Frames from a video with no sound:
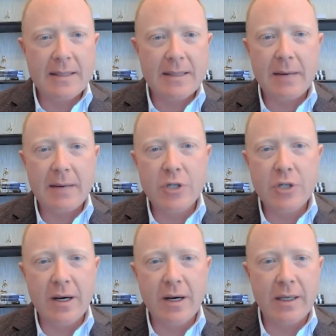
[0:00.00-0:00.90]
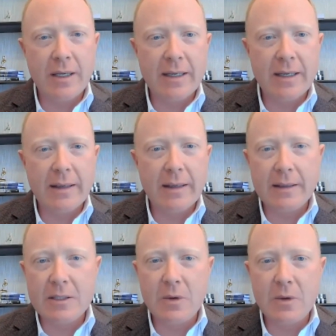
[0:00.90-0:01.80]
I'm J.R. Gondeck, and
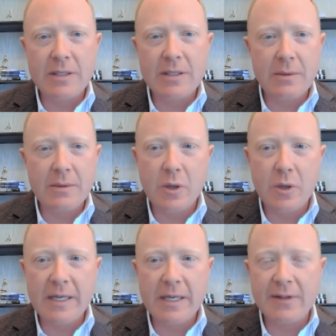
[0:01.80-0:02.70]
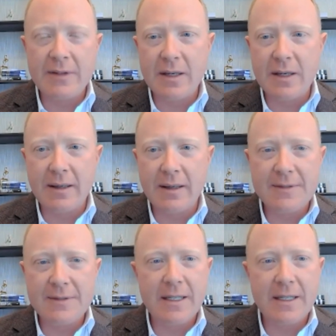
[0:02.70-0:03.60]
as always, joined by David
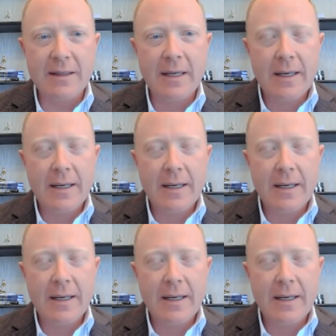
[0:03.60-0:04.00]
Sokolovsky.